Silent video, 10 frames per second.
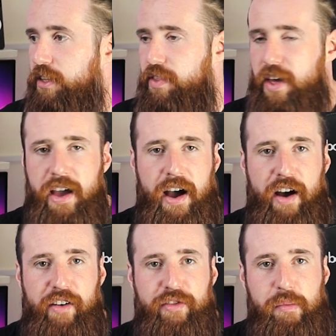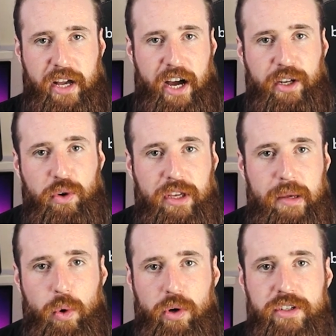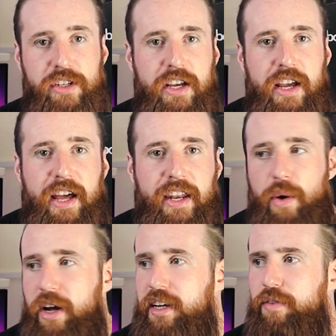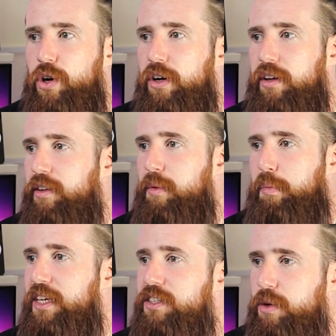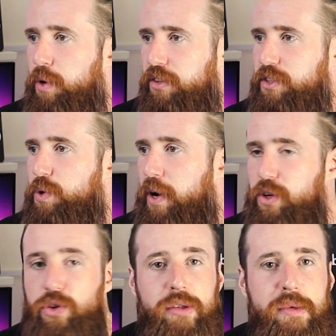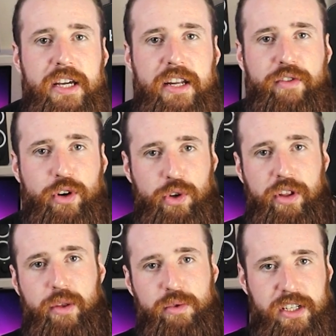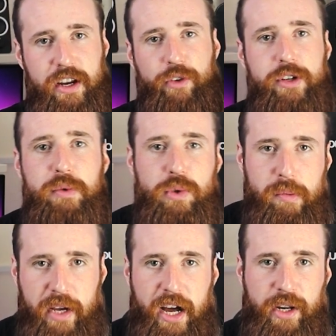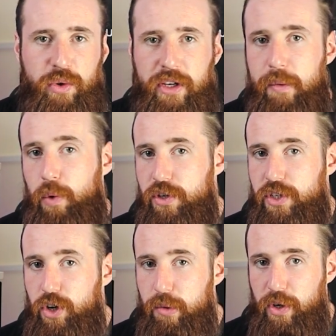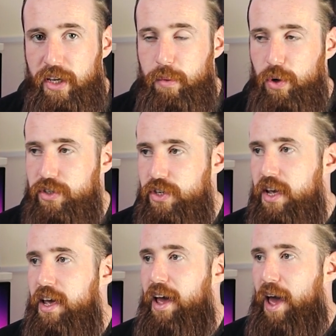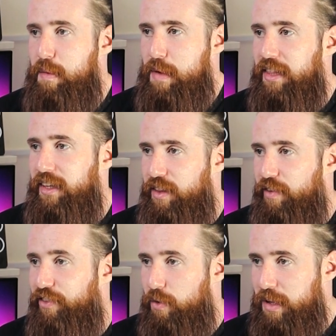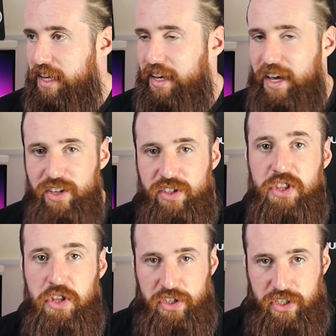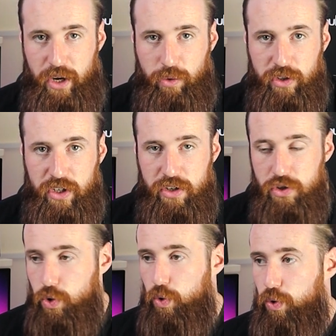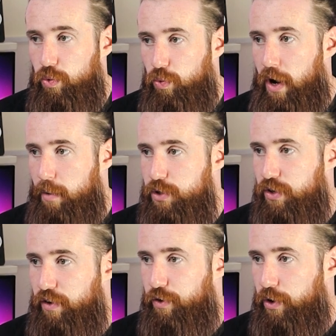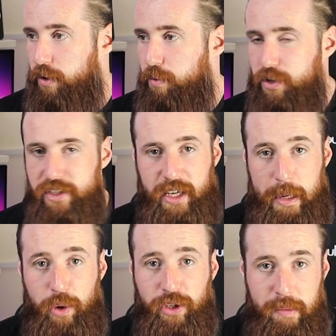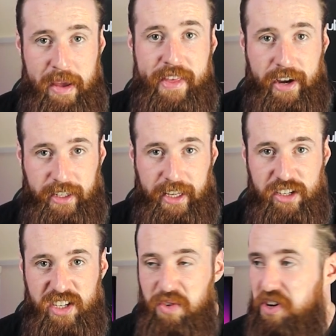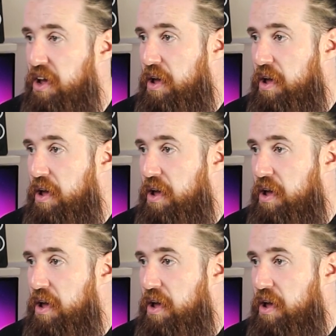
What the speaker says: that they have mechanical keyboards. Now the PC world is quite new to me. I never knew that there was a difference between mechanical keyboards and normal keyboards. And mainly for me is the sound. So what I was looking for was a keyboard that made that clicky sound.